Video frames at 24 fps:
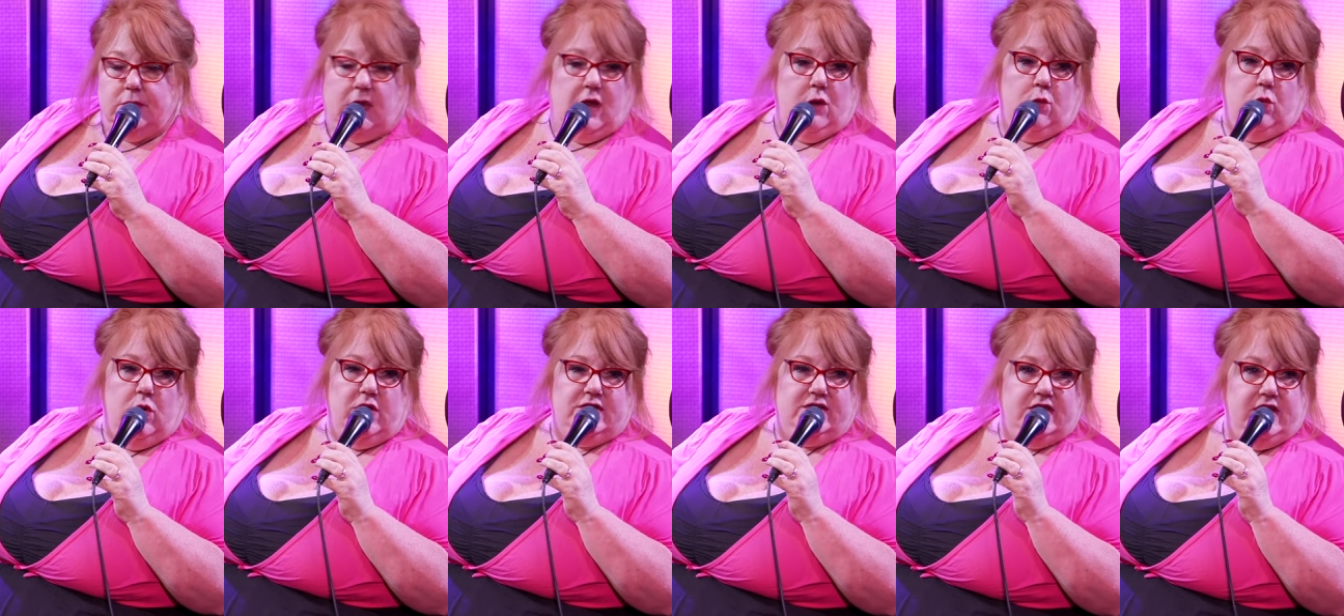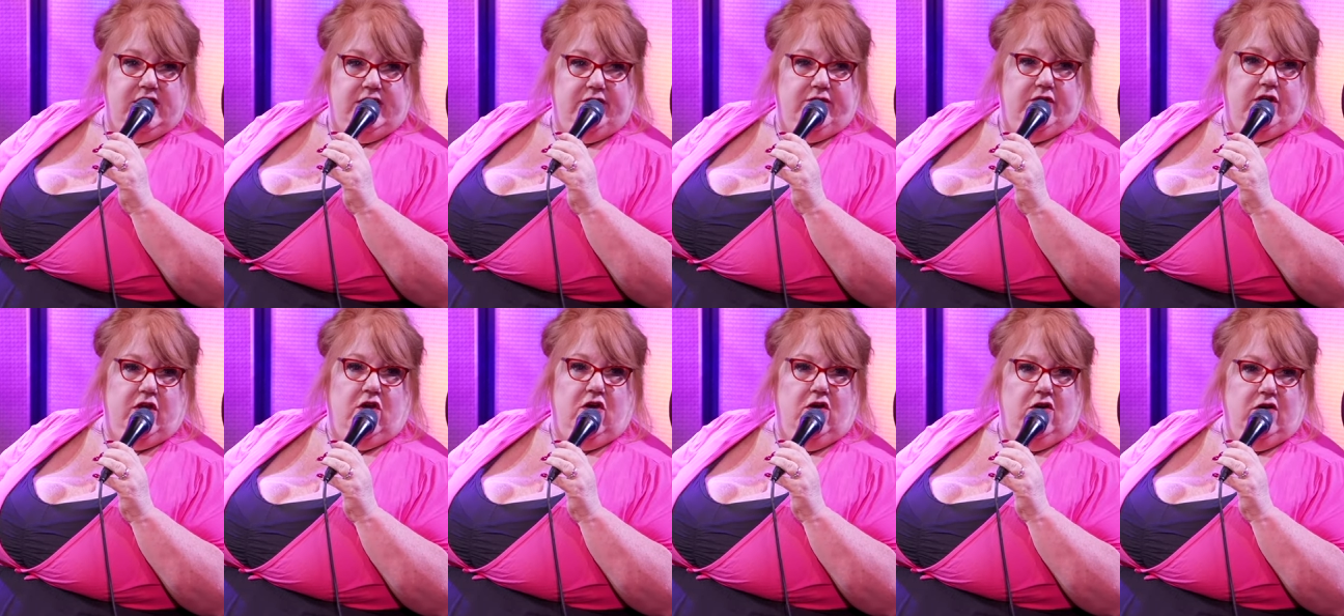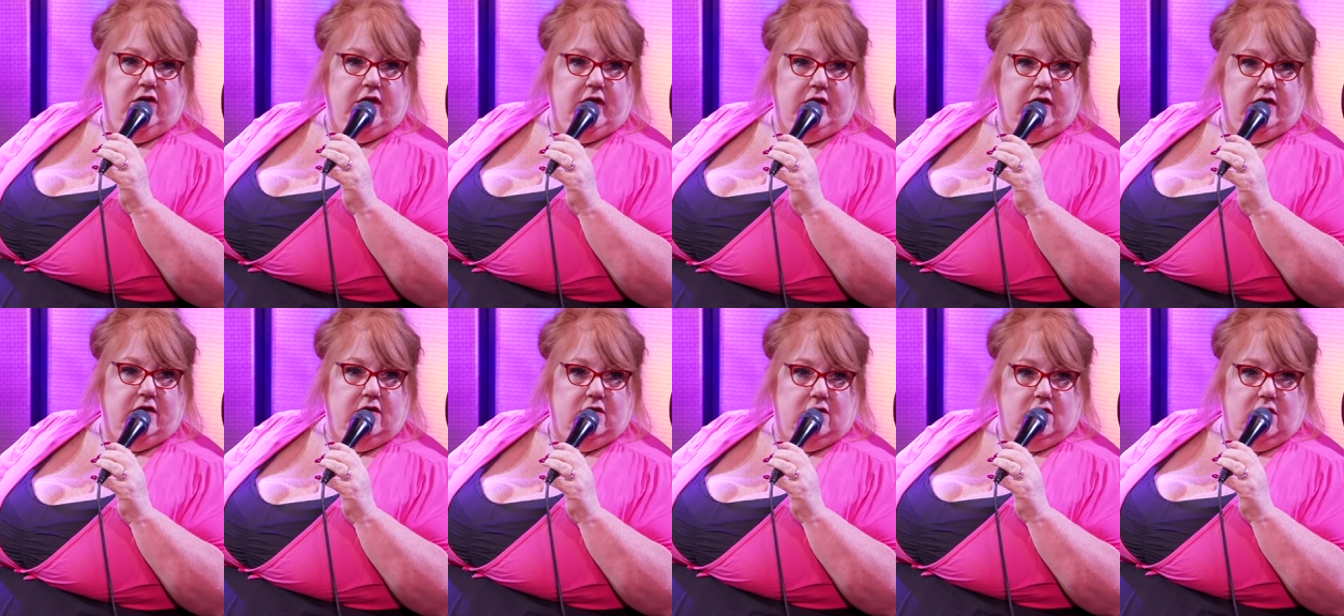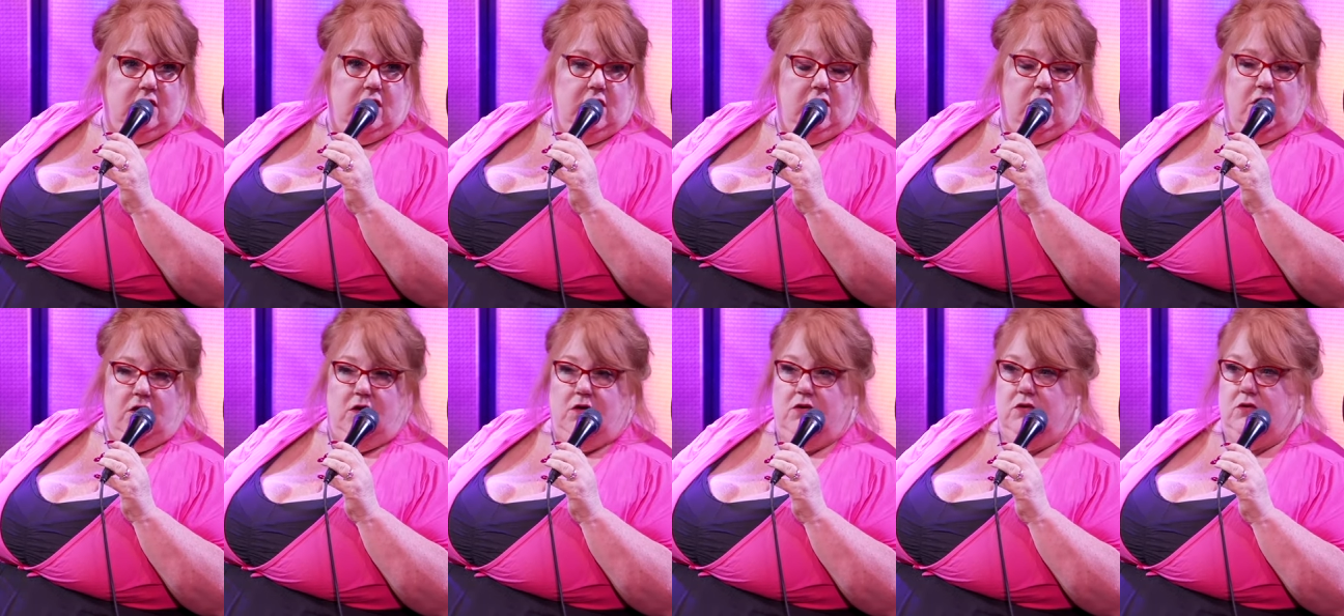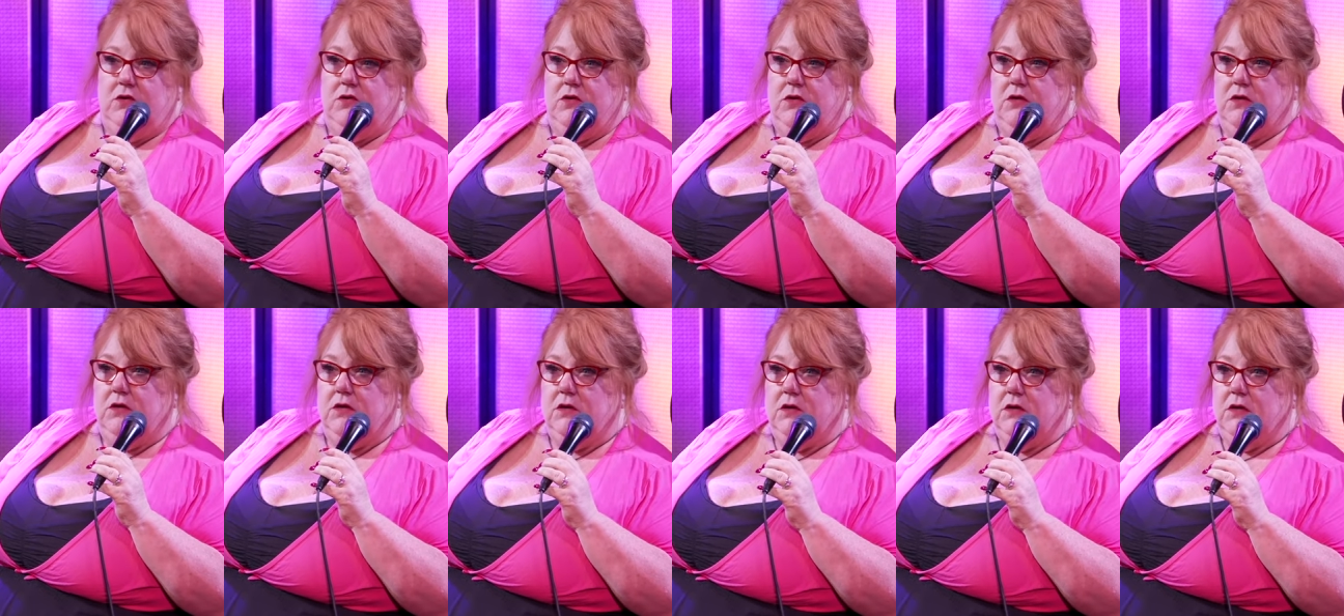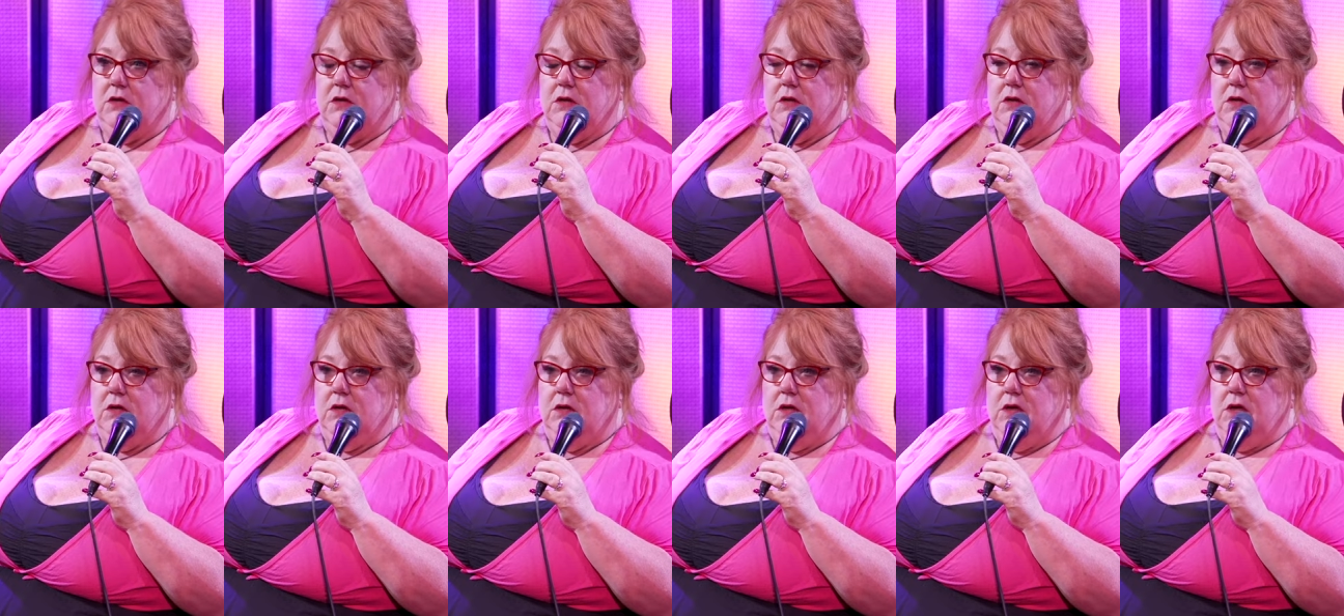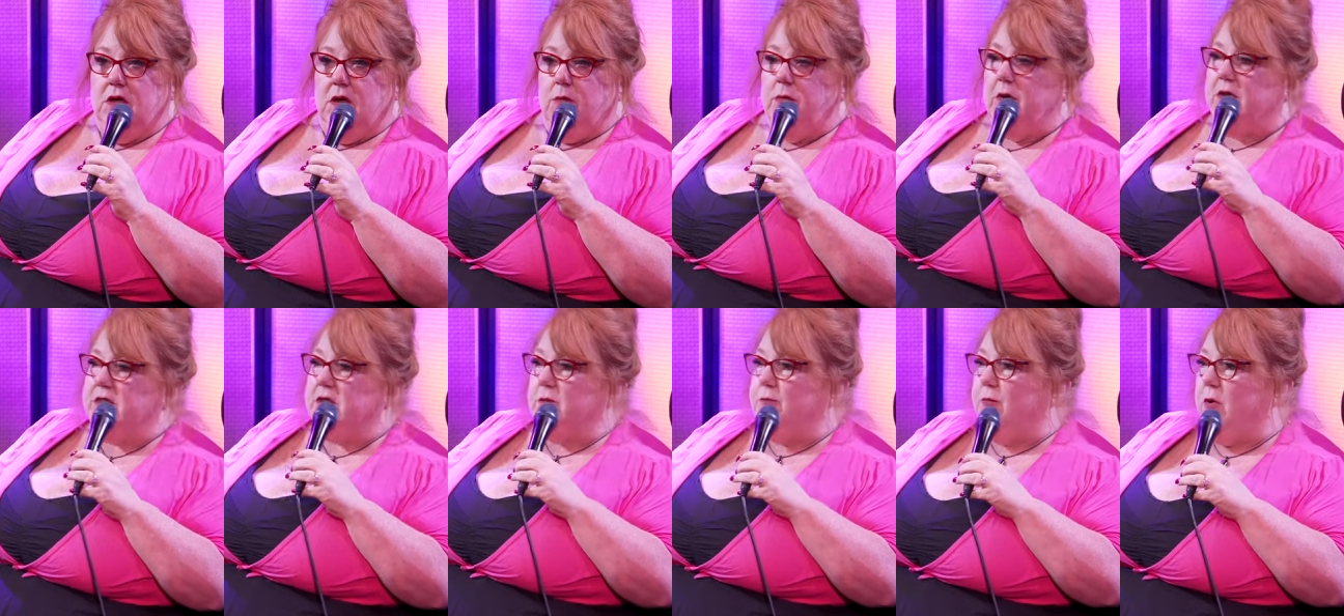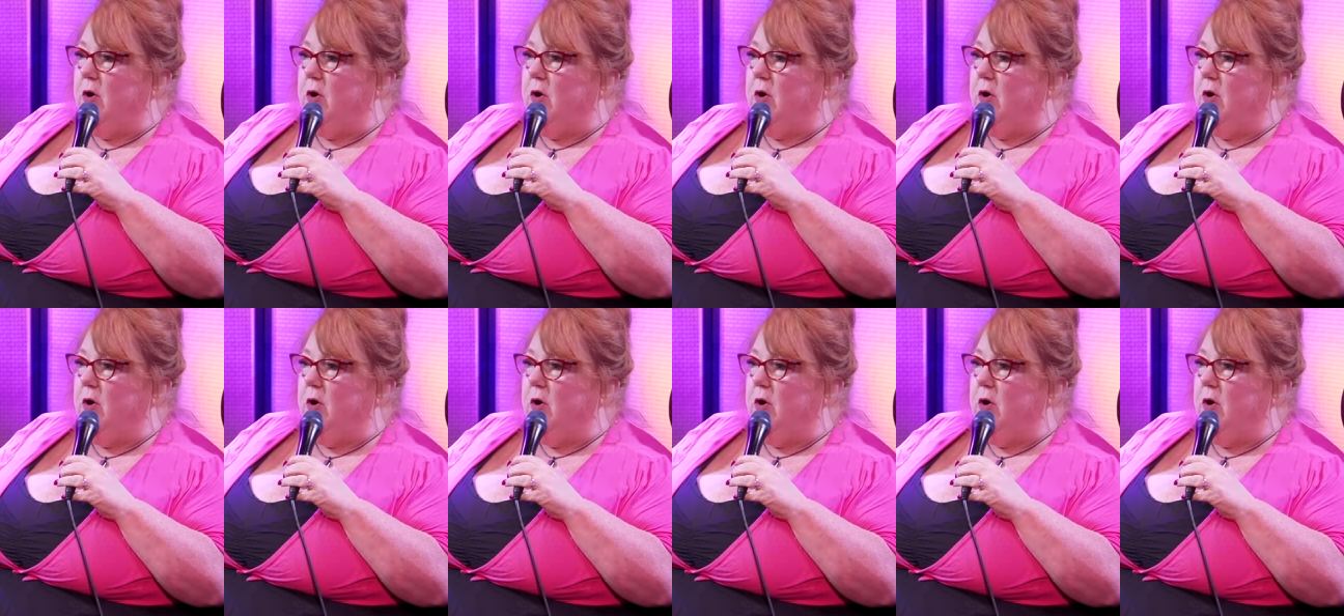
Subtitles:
It wasn't even on, you know? But the